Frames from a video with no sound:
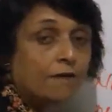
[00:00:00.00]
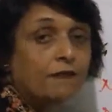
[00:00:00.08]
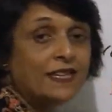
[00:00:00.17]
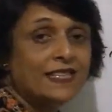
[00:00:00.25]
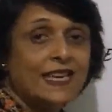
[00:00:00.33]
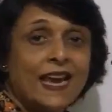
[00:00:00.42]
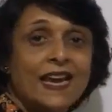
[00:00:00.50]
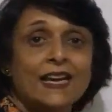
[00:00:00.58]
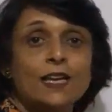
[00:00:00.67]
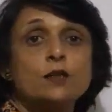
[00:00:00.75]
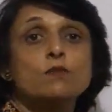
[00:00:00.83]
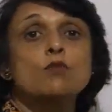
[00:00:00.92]
We say
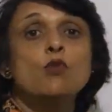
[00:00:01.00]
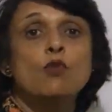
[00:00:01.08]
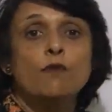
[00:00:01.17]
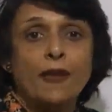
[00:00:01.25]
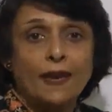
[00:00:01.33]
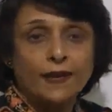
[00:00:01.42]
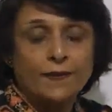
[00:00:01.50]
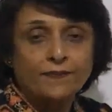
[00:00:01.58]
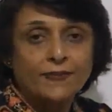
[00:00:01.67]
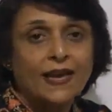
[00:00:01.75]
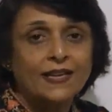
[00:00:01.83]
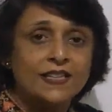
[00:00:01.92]
it is moving.
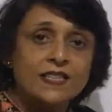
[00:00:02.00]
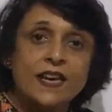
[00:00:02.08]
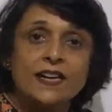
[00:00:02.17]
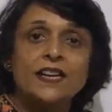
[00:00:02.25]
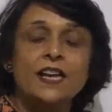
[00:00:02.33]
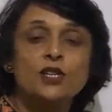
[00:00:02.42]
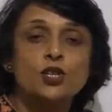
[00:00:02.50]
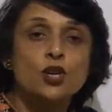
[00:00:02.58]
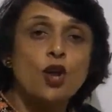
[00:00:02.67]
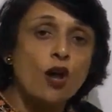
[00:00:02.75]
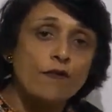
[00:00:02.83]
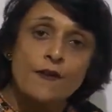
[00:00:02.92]
That is conduction
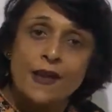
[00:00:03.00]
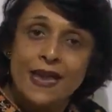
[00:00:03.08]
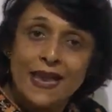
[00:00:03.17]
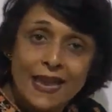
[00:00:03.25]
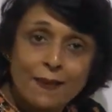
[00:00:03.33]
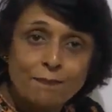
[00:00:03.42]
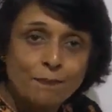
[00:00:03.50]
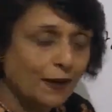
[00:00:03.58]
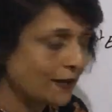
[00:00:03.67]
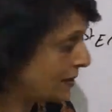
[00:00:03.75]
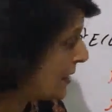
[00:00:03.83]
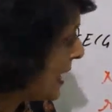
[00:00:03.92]
of
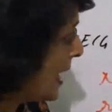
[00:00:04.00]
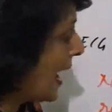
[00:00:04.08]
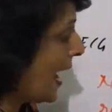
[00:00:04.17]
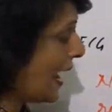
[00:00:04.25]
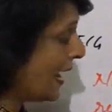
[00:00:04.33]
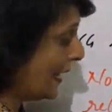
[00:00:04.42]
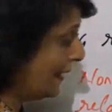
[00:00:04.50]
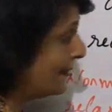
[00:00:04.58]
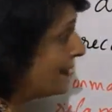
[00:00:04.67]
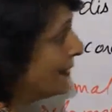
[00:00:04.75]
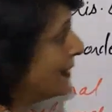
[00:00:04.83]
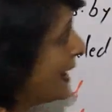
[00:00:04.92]
impulse. And the